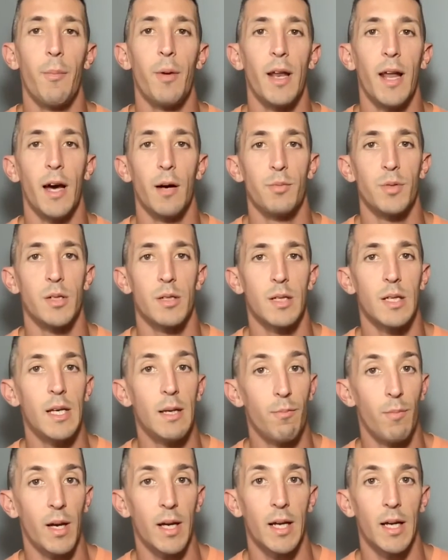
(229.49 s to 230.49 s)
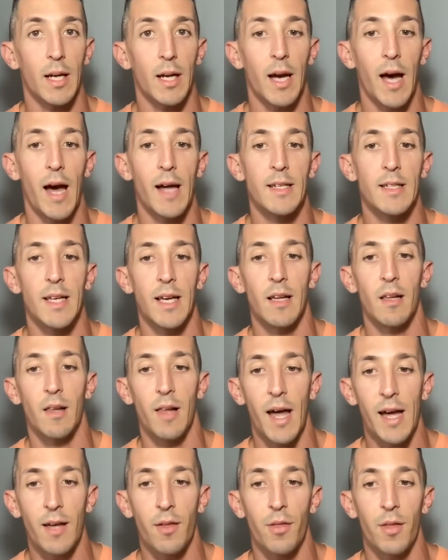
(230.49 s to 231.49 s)
It helps us keep making content
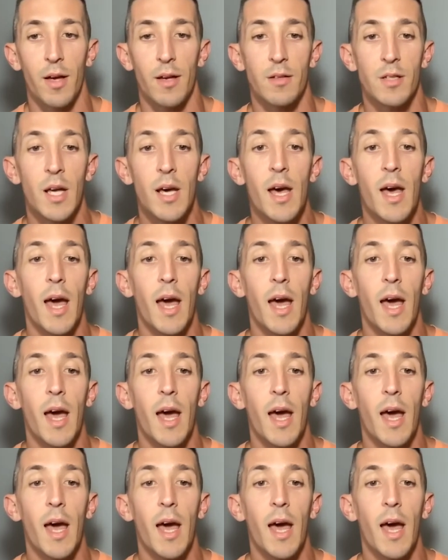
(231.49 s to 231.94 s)
like this.